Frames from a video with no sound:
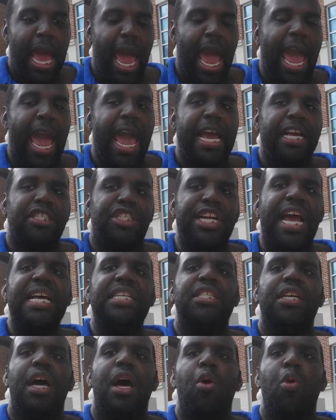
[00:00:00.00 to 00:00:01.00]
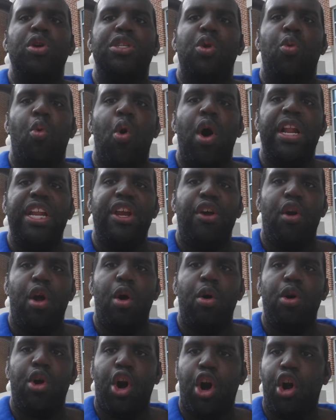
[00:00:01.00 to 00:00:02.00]
And Jessica was a
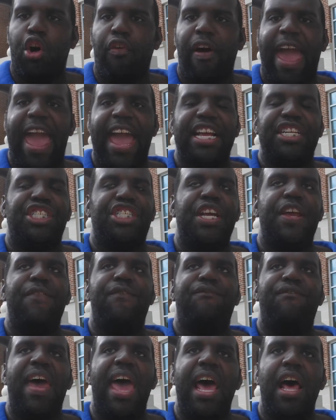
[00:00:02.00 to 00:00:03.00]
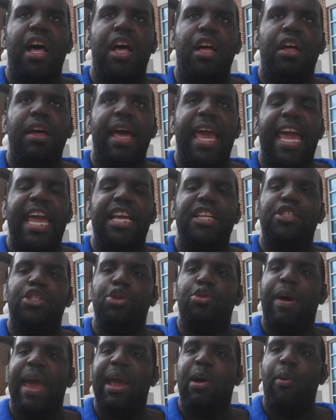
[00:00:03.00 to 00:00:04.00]
1-year-old girl and she fell
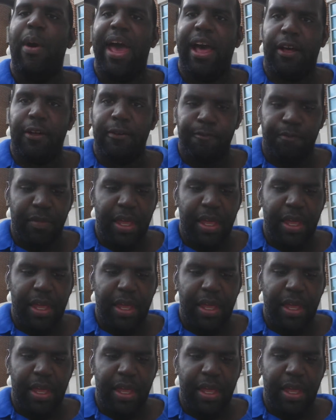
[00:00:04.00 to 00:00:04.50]
into a well.